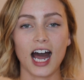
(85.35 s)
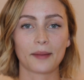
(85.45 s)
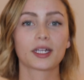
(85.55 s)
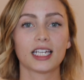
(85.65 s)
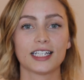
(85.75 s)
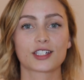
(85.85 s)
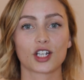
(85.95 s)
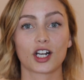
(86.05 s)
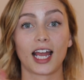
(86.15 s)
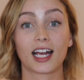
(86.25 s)
I'm gonna
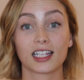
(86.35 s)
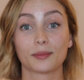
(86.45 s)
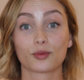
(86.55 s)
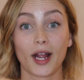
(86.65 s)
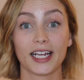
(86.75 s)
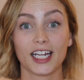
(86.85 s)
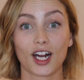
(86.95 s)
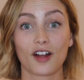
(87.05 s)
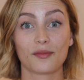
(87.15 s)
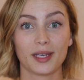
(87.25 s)
insert a clip right
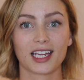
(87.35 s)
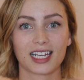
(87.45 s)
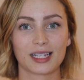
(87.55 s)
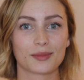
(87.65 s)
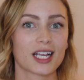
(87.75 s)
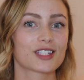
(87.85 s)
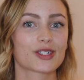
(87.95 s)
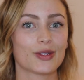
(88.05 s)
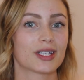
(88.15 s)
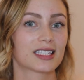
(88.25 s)
here of me getting them done
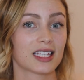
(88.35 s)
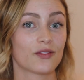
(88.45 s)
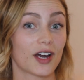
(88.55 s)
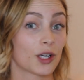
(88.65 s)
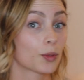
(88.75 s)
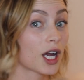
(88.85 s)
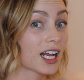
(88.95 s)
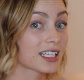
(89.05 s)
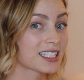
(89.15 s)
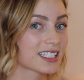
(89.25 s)
so you can see the final
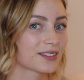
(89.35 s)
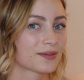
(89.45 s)
product.